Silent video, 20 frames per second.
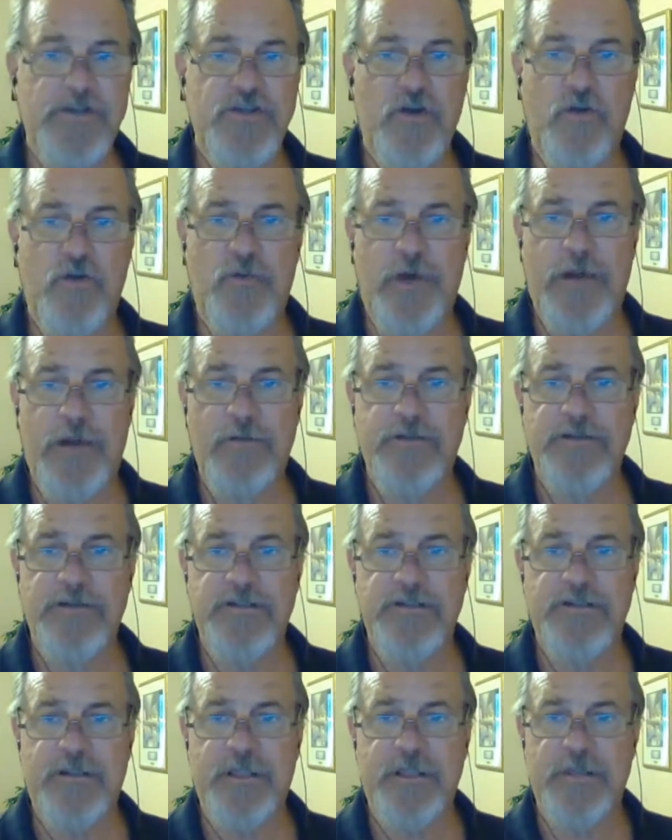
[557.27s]
So what I would
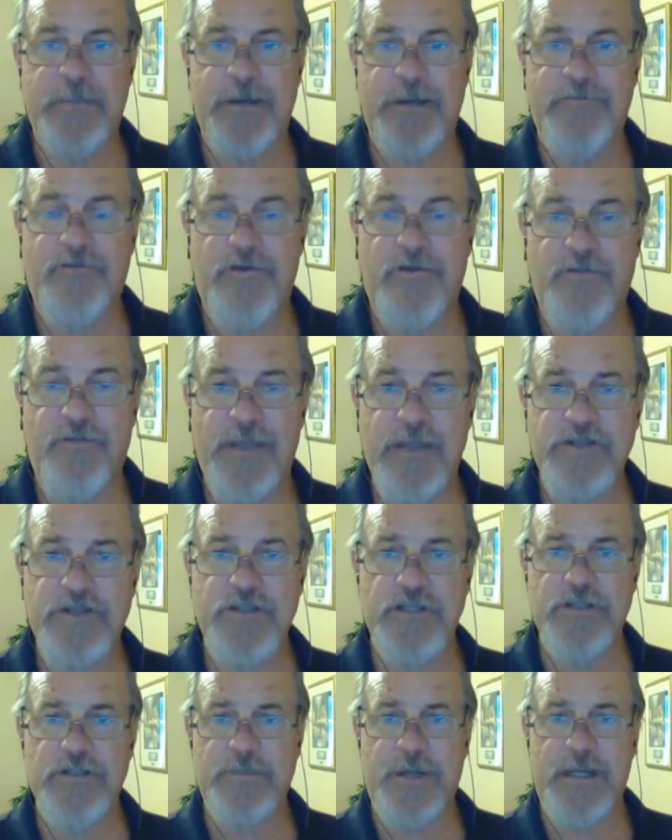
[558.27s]
think about for
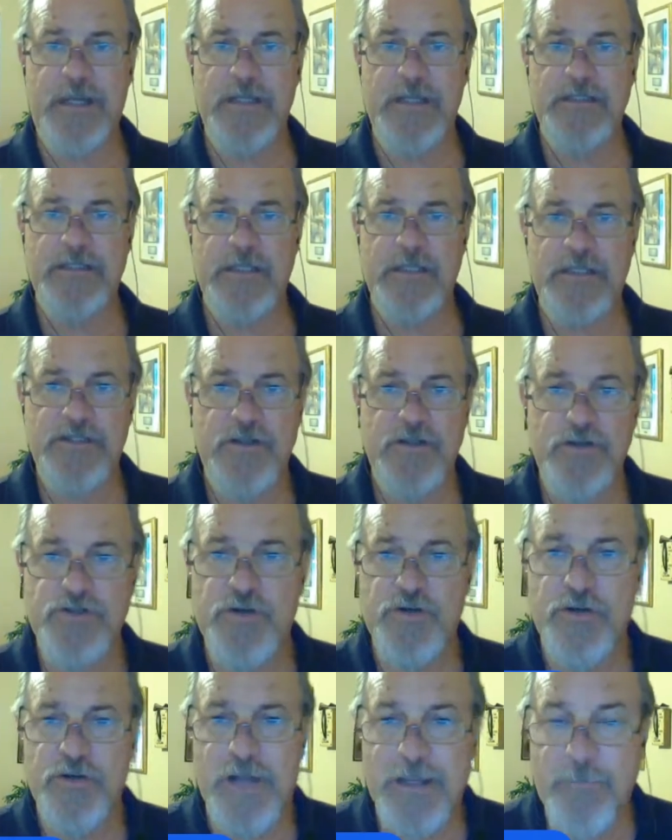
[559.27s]
evangelism nights is those
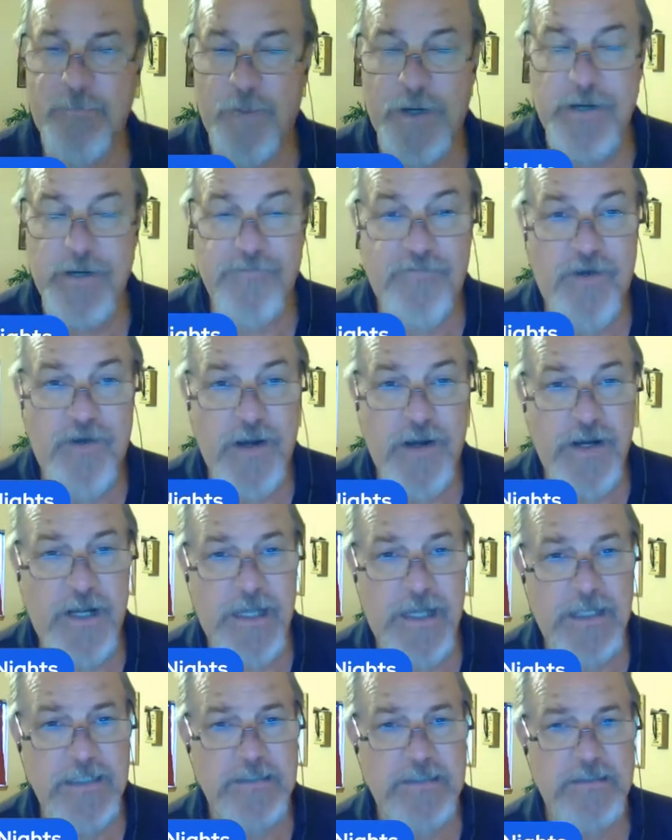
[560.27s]
are like bring a friend
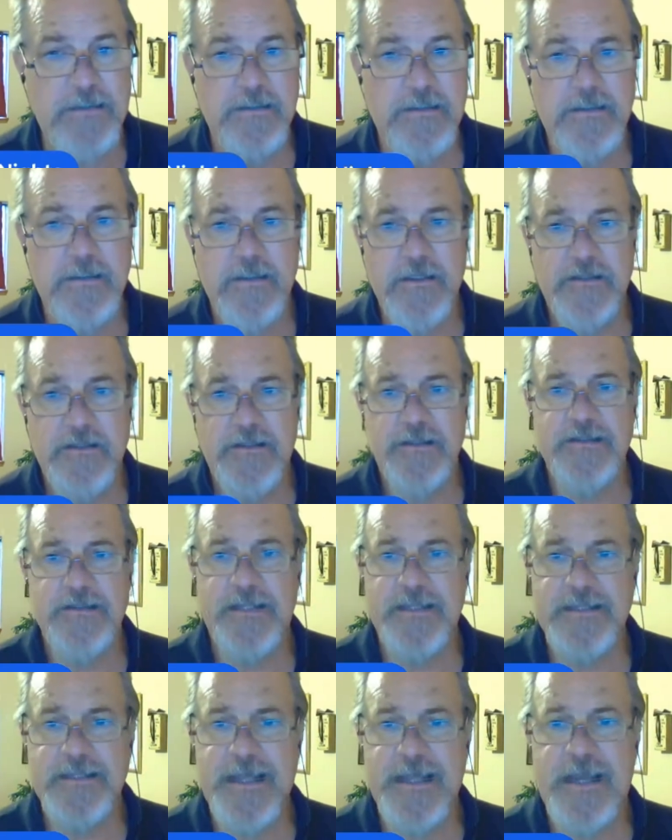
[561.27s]
nights, things
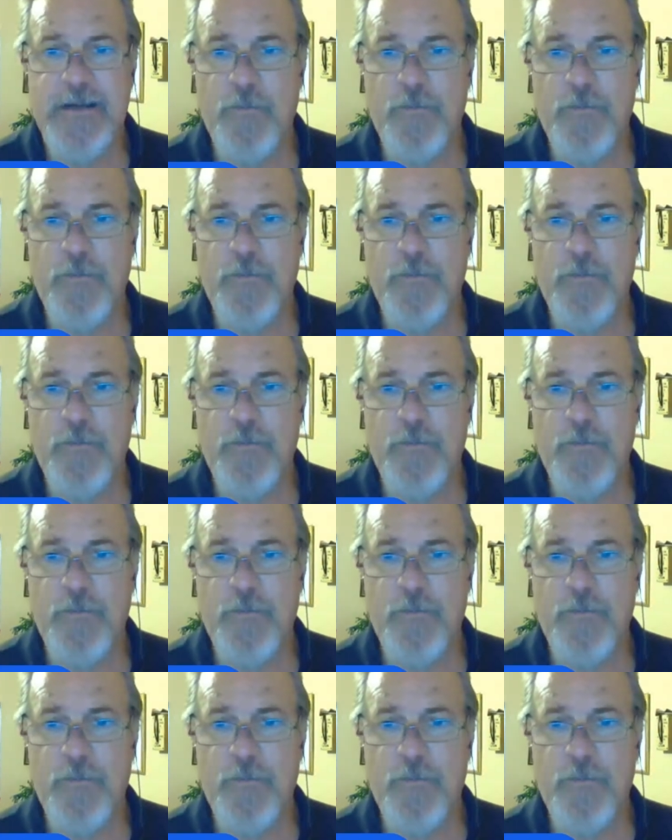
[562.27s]
like that.